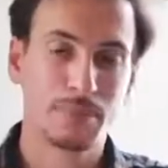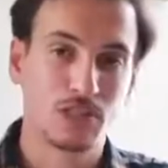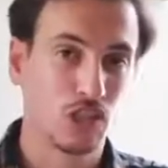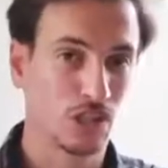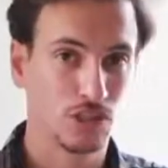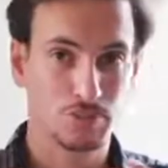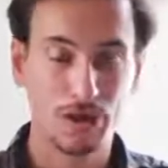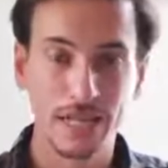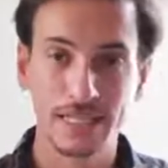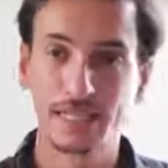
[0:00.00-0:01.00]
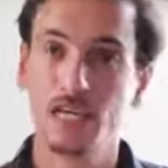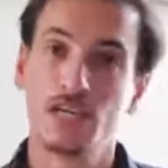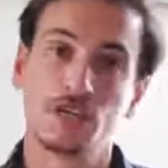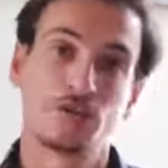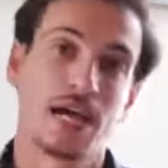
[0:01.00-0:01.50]
maybe change the branding,
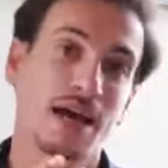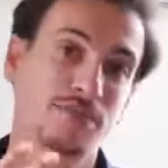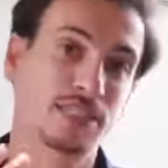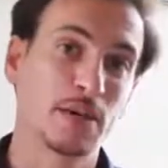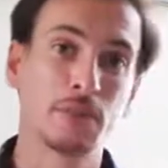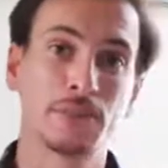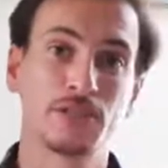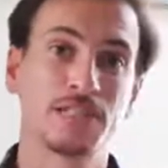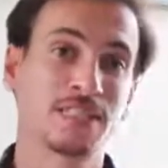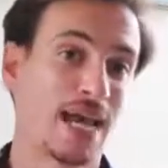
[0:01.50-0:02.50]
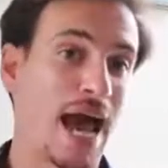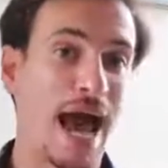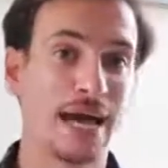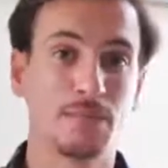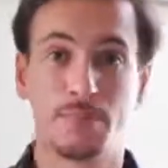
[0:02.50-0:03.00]
you have some ability to
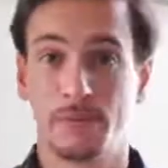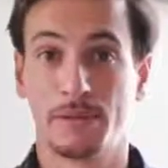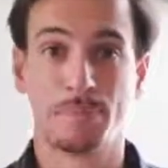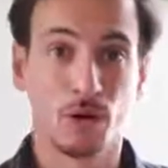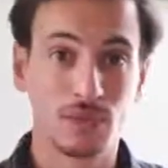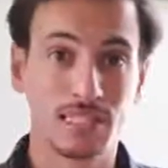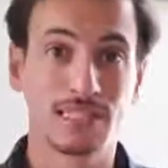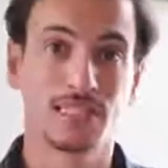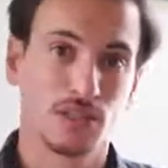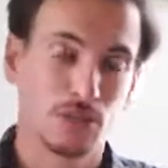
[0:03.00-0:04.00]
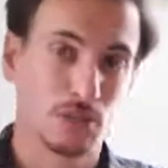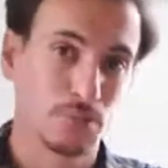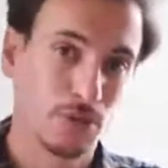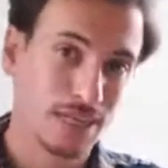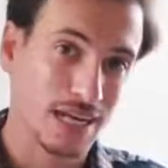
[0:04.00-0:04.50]
add maybe bonuses, you can
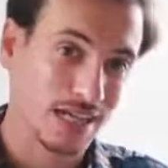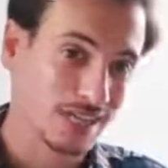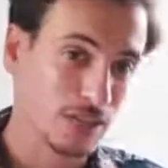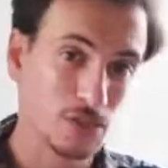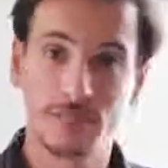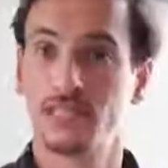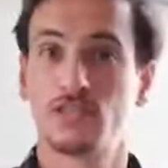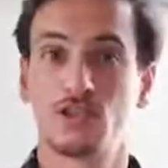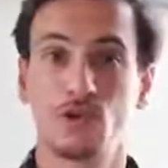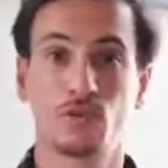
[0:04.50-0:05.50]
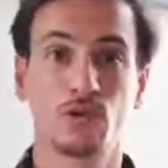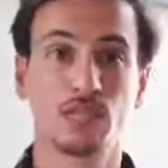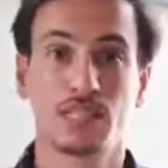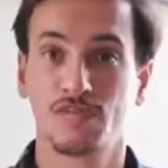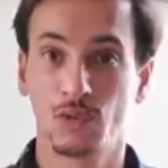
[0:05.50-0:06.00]
put it a little bit into your own
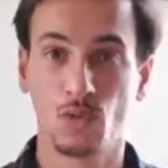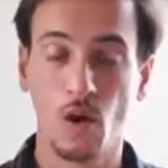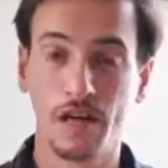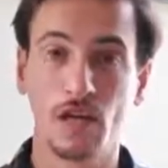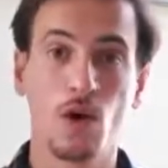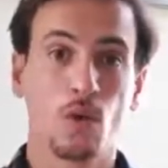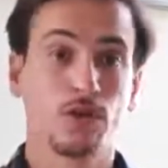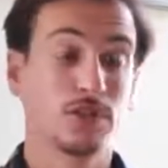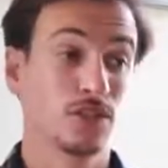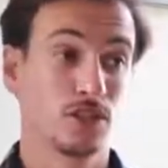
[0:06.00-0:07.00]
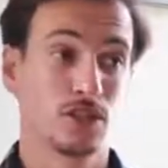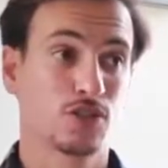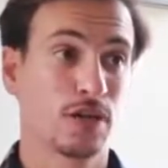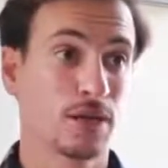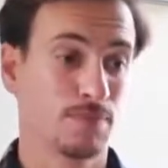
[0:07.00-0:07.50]
words if you want, or you can just
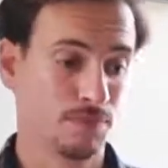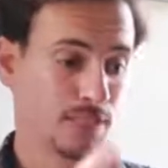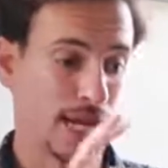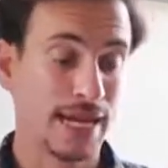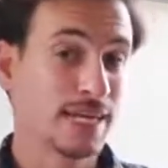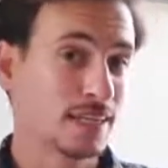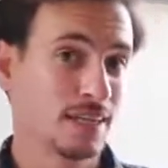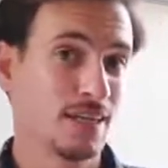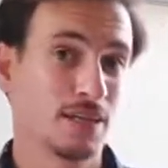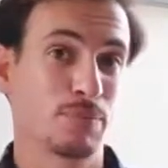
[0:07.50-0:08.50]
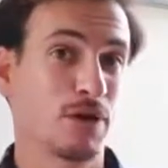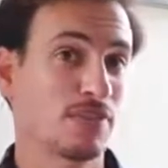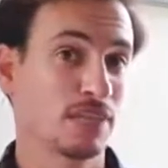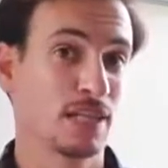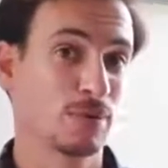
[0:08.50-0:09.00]
straight up take the
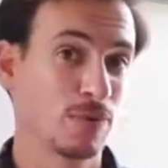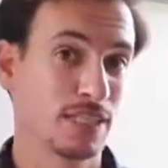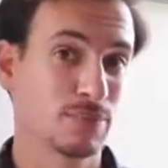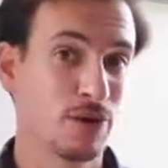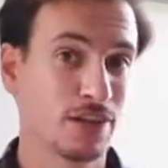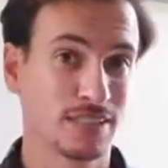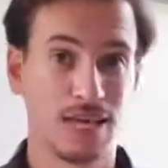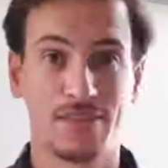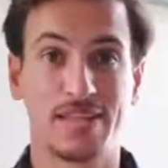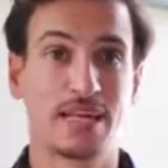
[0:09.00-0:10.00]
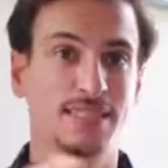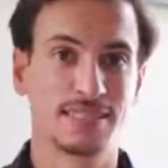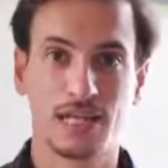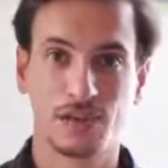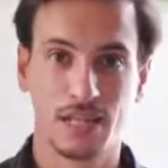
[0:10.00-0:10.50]
private label rights product and then
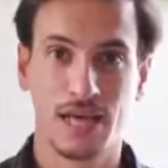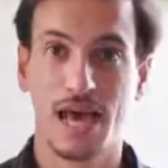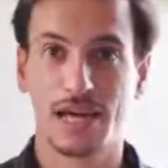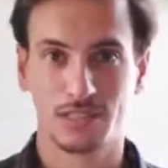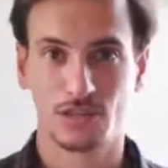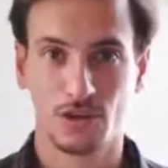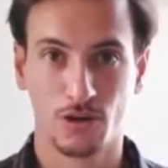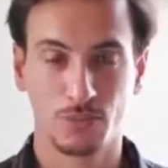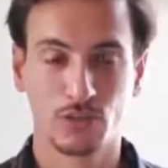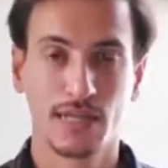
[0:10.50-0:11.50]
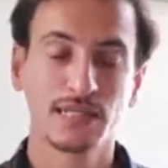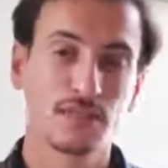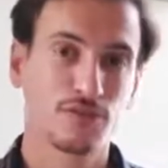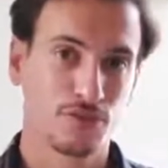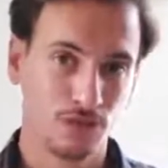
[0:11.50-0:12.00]
sell it as your own. So that's
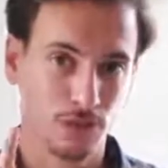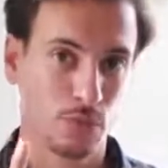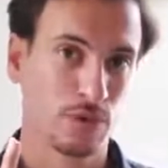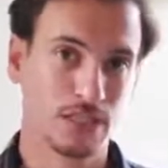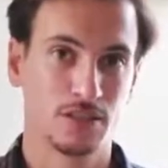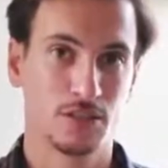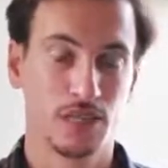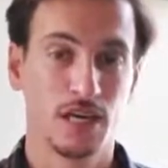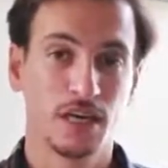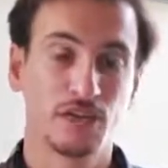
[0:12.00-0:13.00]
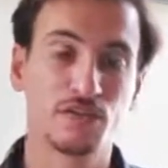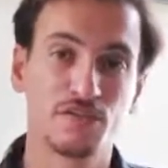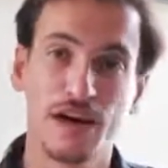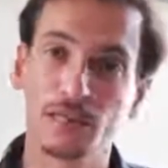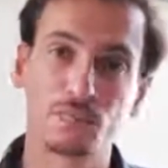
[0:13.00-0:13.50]
the first way to do it. You can
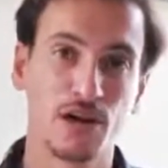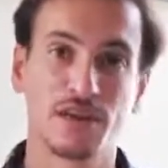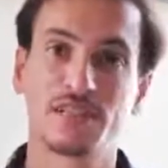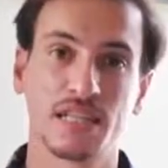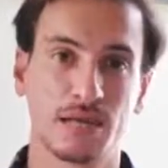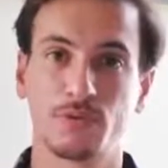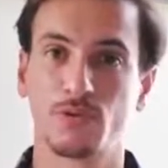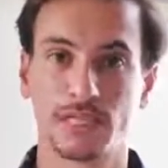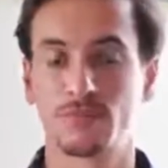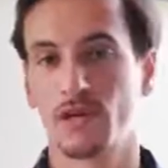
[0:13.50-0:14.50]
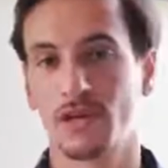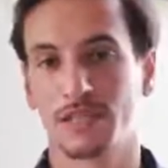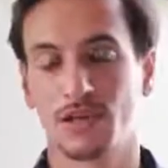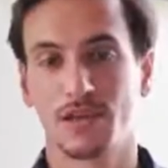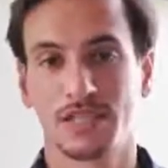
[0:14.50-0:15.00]
find private label rights products on